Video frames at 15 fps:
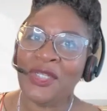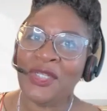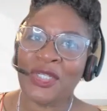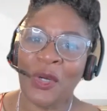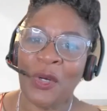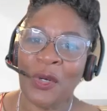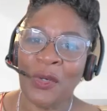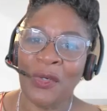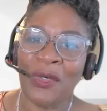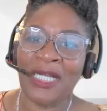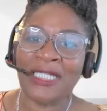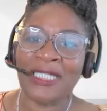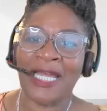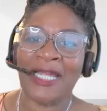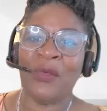So,
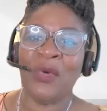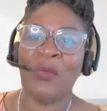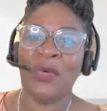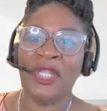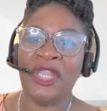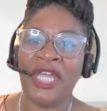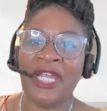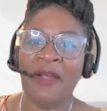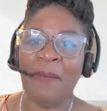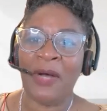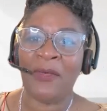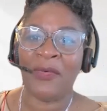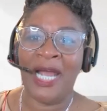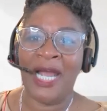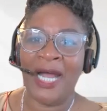like when we think
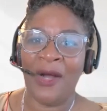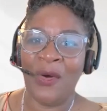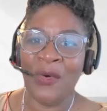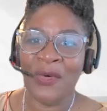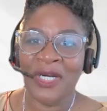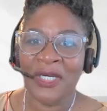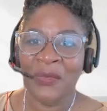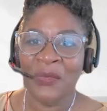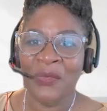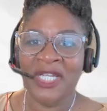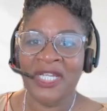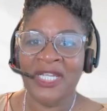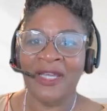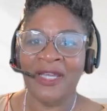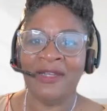about how
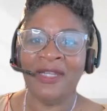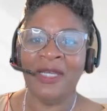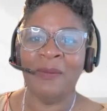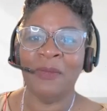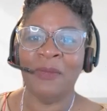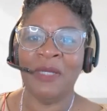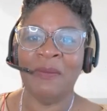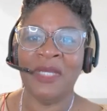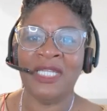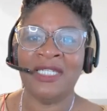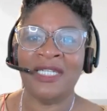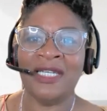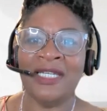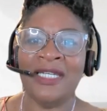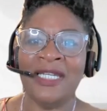we can
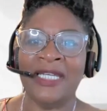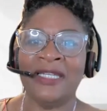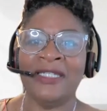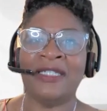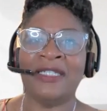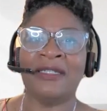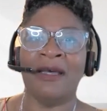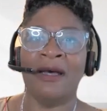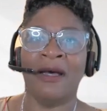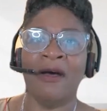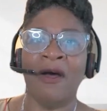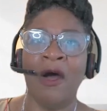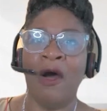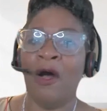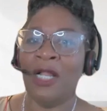implement it, it's
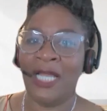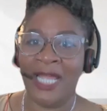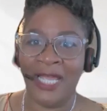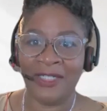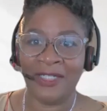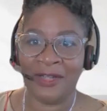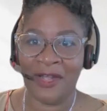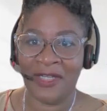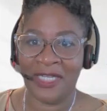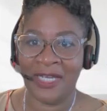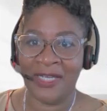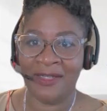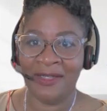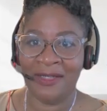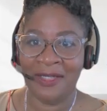all hands on
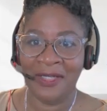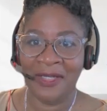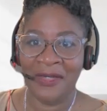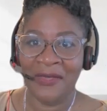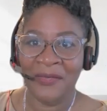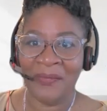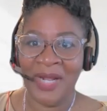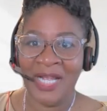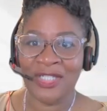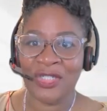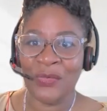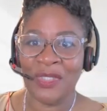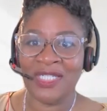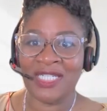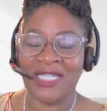deck, right?
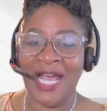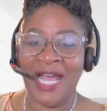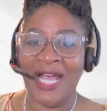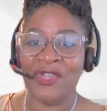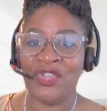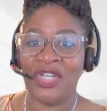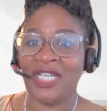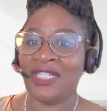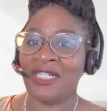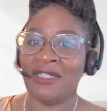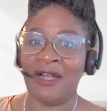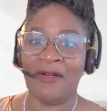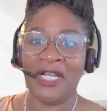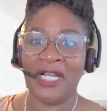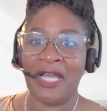So it's not just
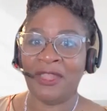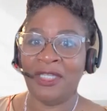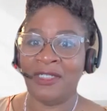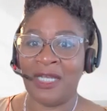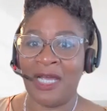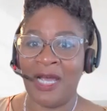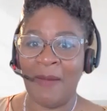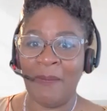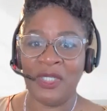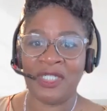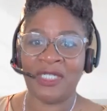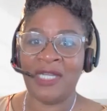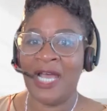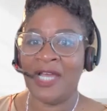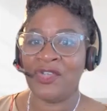starting at the top.
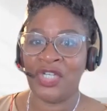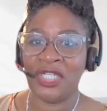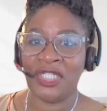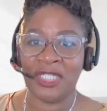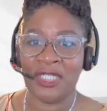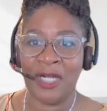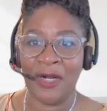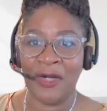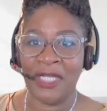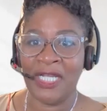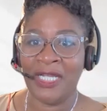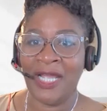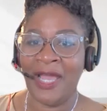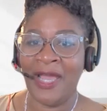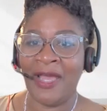It's not just
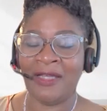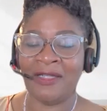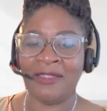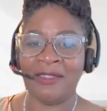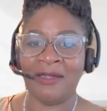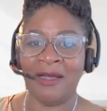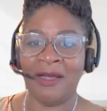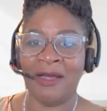starting at